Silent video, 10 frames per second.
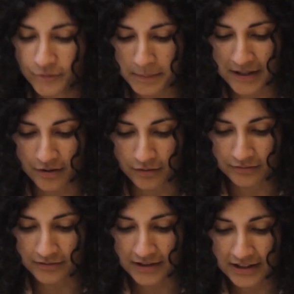speak
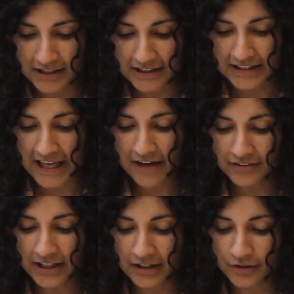of. They
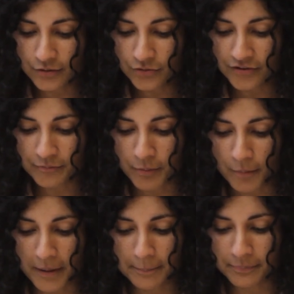had an inclusive
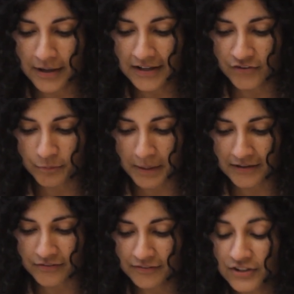pop-up prayer
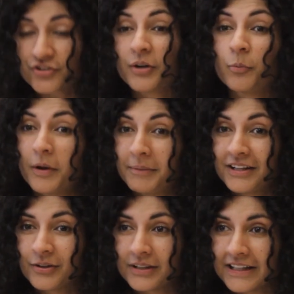space featuring
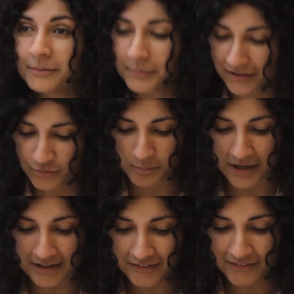women who lead mixed
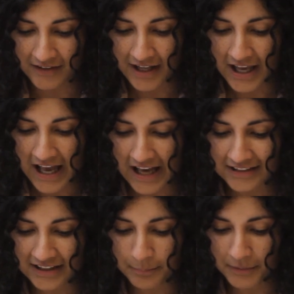prayers
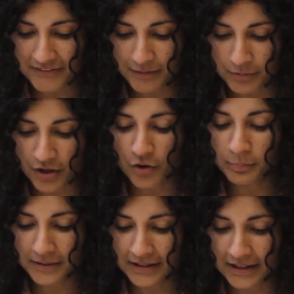and a committee with
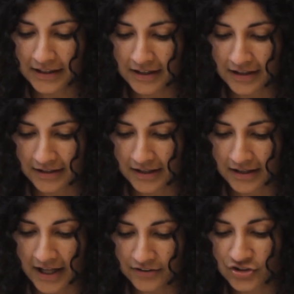openly
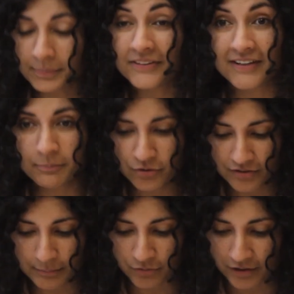uh, LGBT
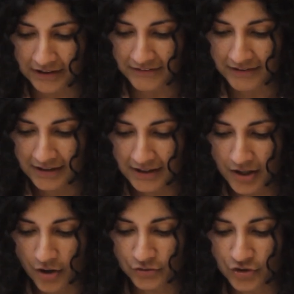Muslims on it.
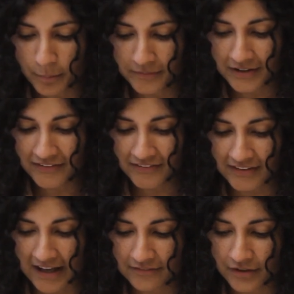On top of this,
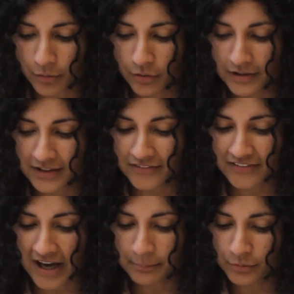they have
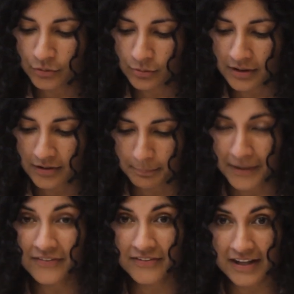organised
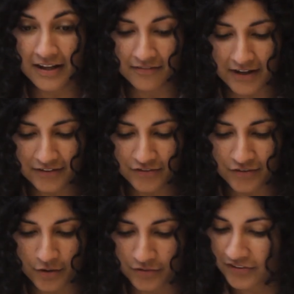taboo-busting
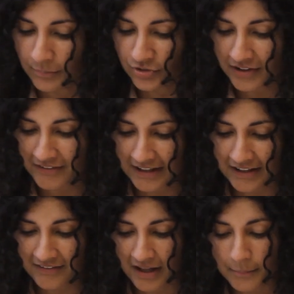events on subjects
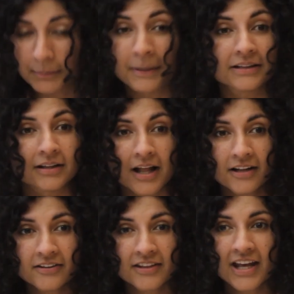like Islam and mental
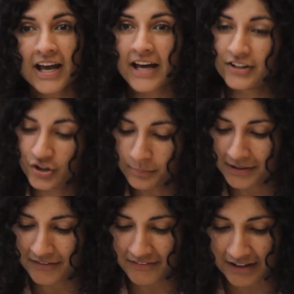health and
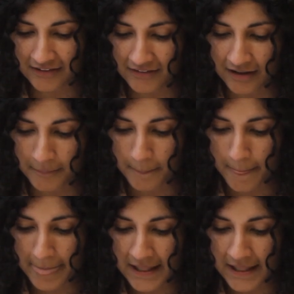humanistic Islam.